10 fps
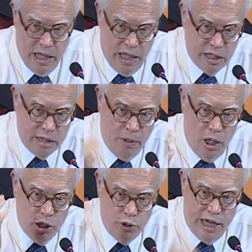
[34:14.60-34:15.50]
A
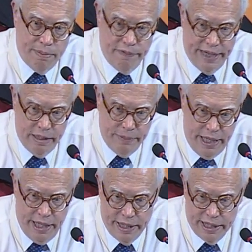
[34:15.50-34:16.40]
small drop of vitamin
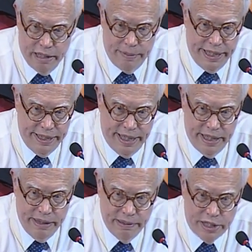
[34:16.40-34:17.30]
A can eliminate that.
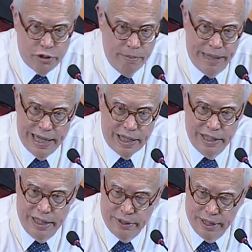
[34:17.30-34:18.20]
Less
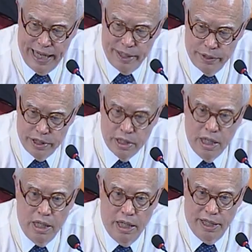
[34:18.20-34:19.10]
dramatically, their language
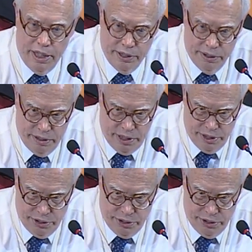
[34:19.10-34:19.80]
and other, other